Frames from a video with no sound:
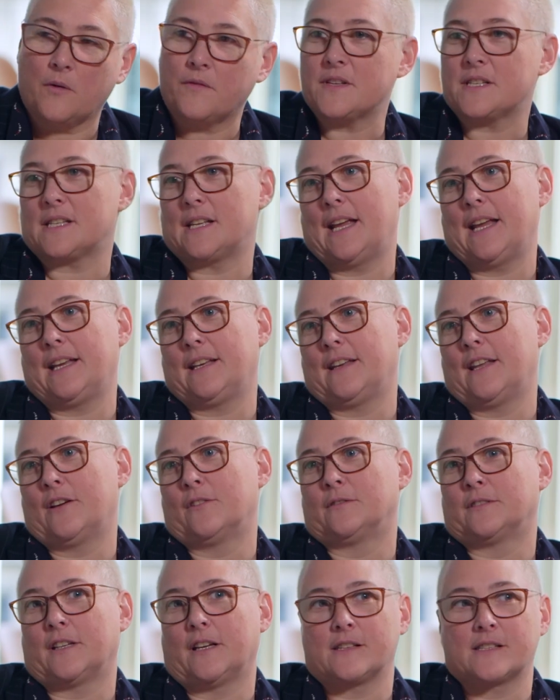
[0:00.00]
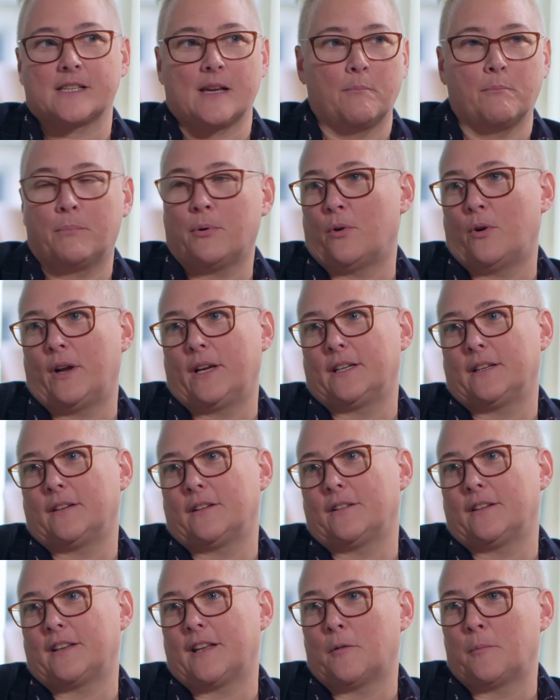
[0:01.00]
obviously, Neil, at some point
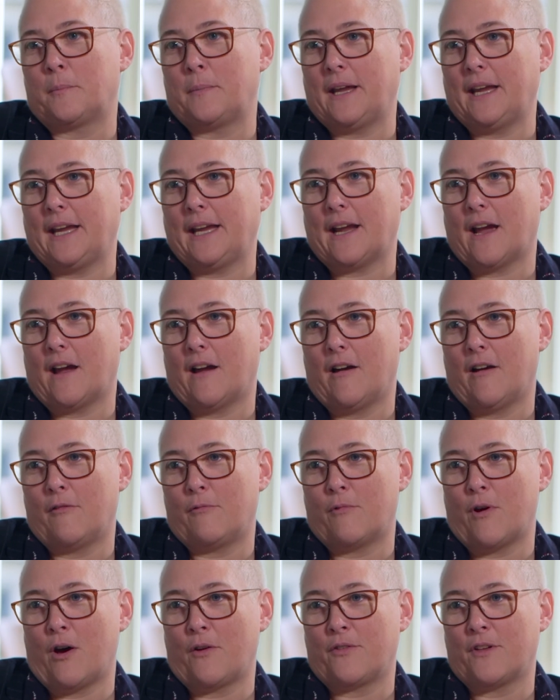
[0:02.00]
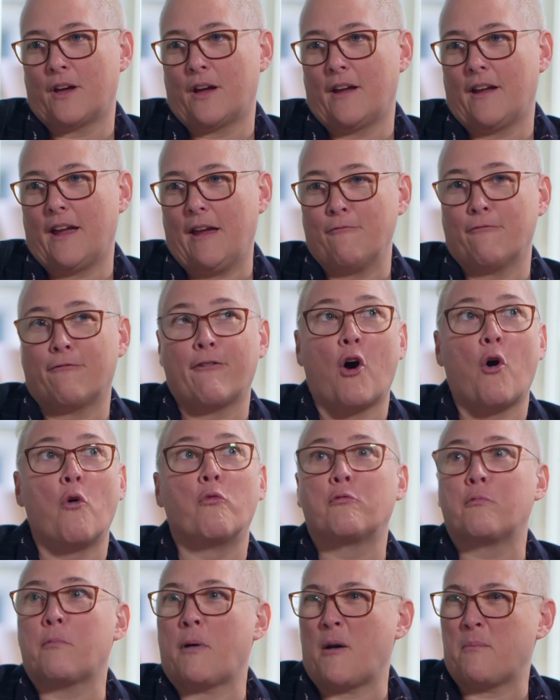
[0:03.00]
there'll be a rather
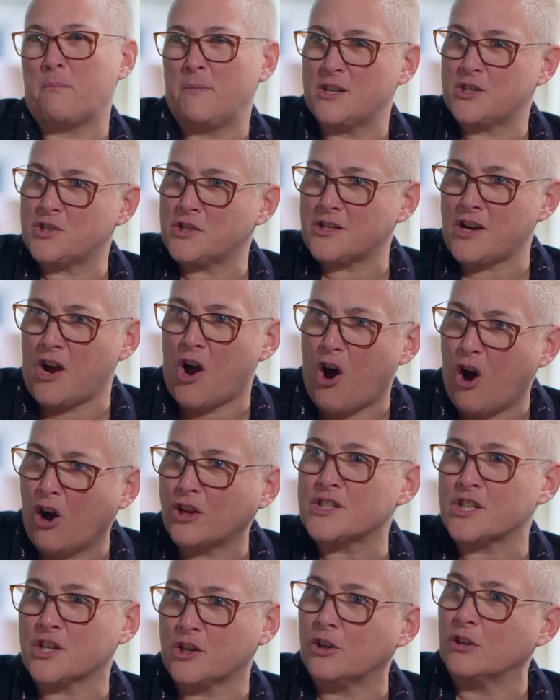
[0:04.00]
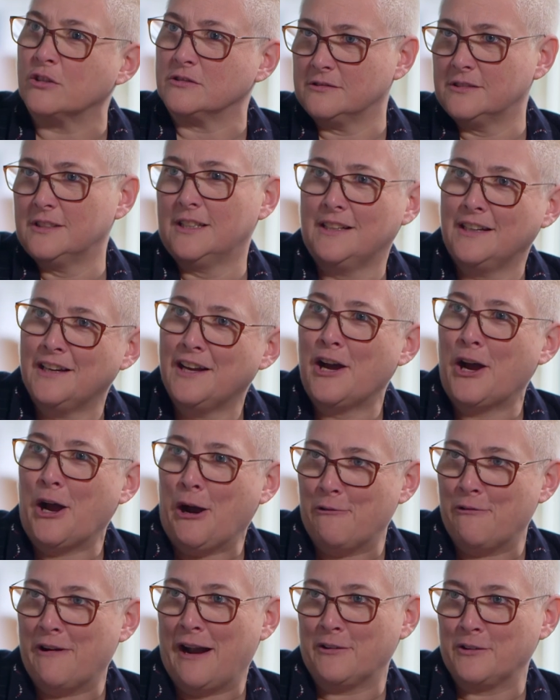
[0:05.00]
involved published article
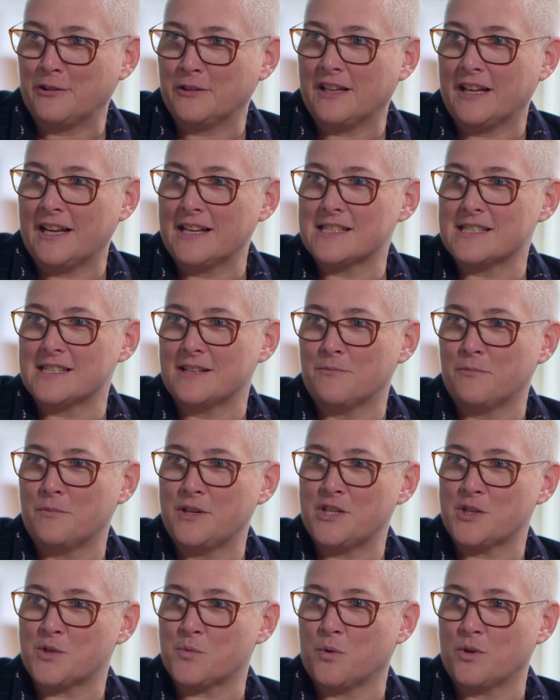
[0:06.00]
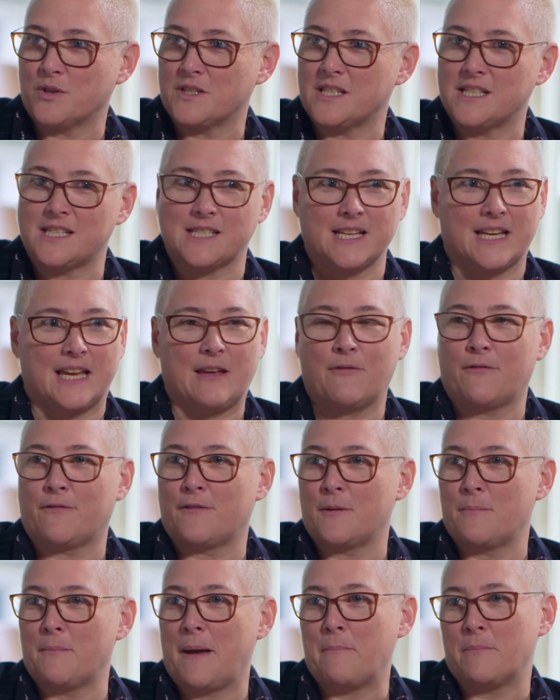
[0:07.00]
around this, and we just wanted to give
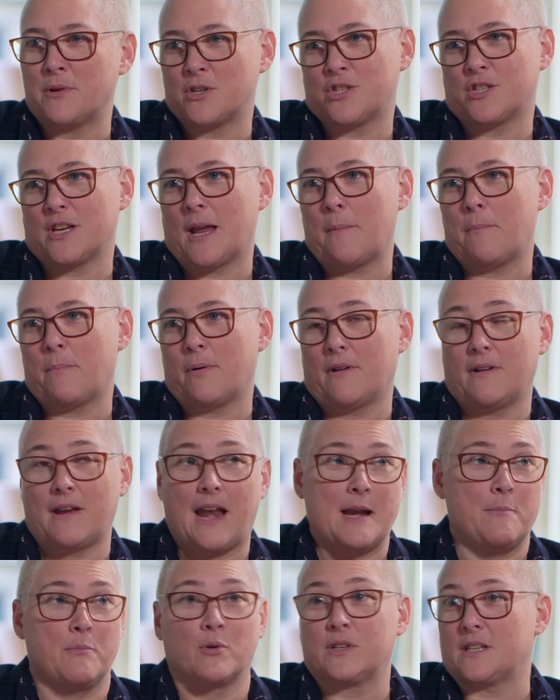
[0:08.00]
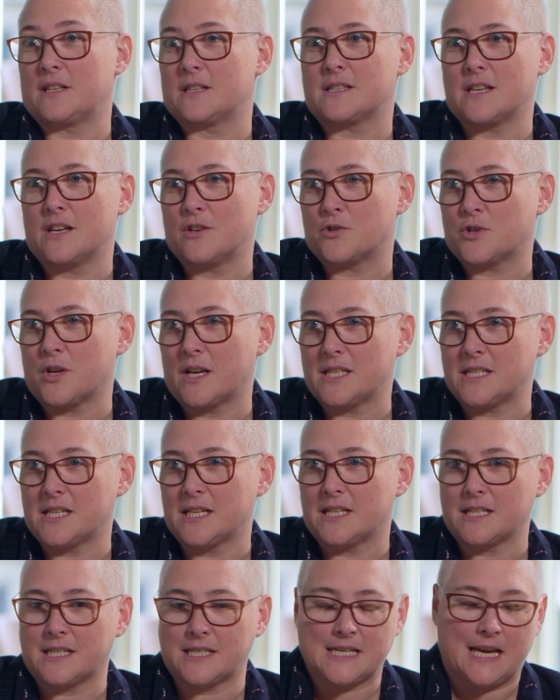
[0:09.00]
the membership and anybody that's
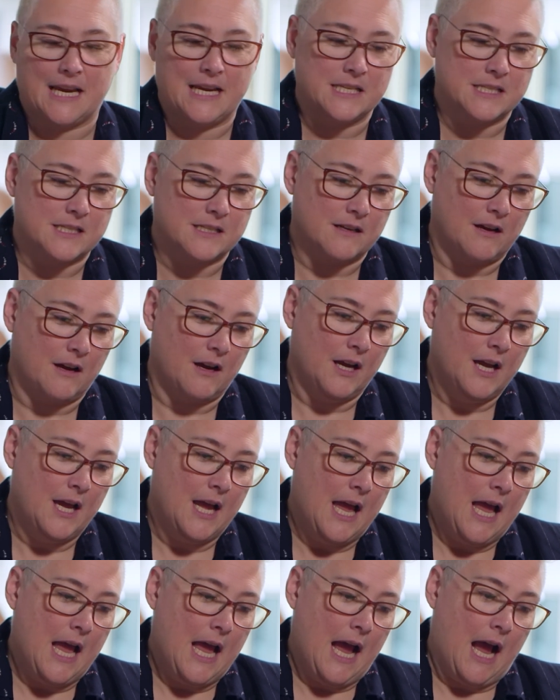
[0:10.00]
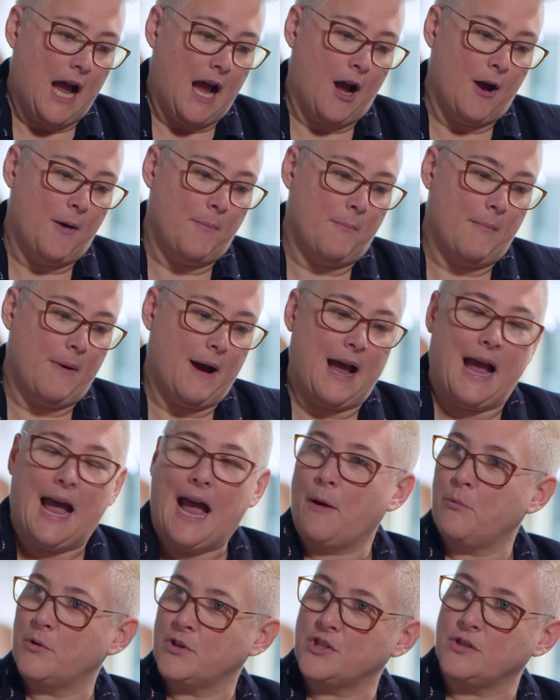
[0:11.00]
interested a taster.
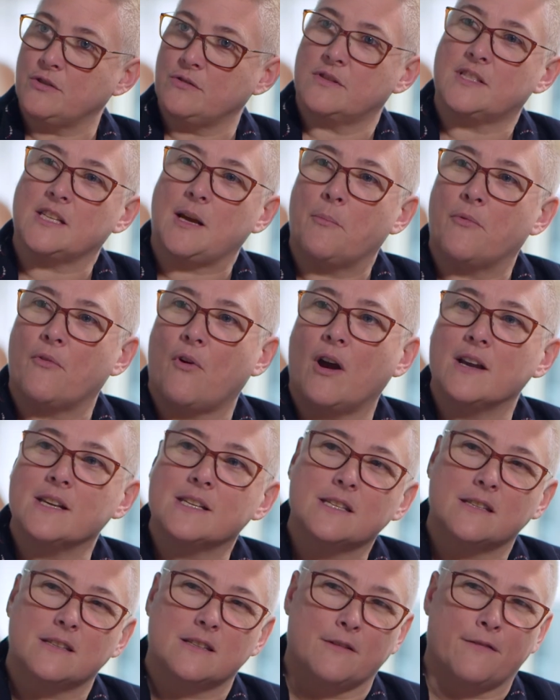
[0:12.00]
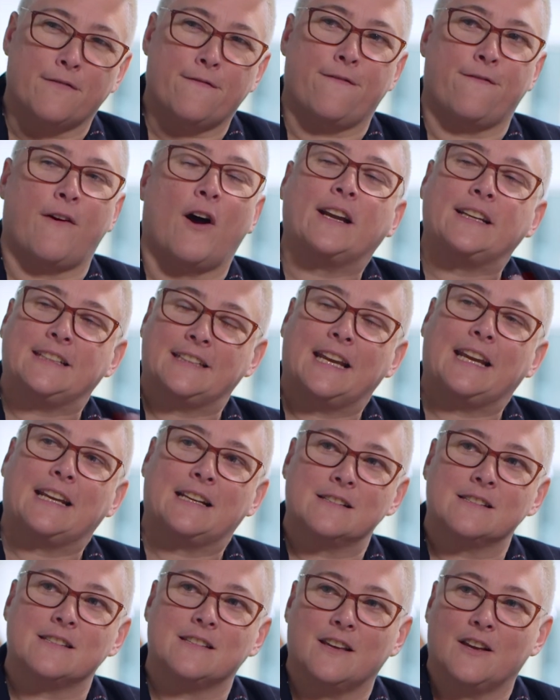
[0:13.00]
How would you summarise the
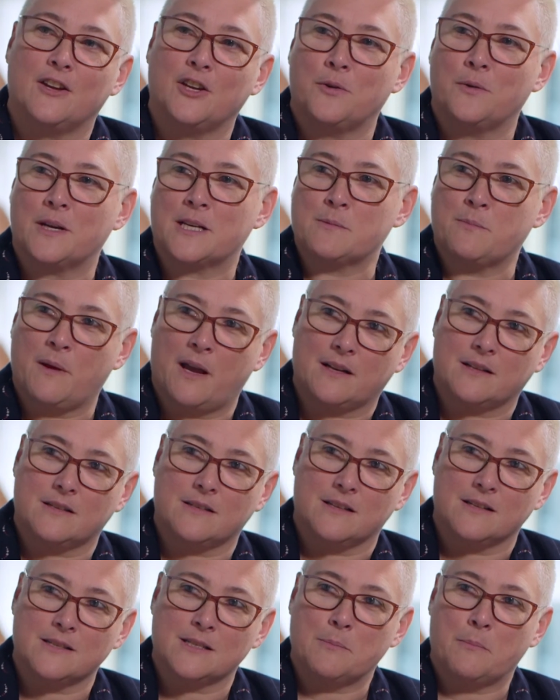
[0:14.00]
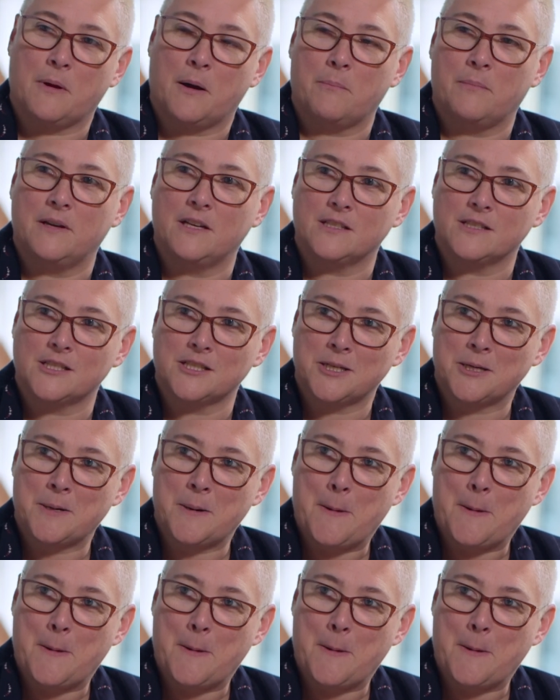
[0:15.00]
findings that you expect us to publish?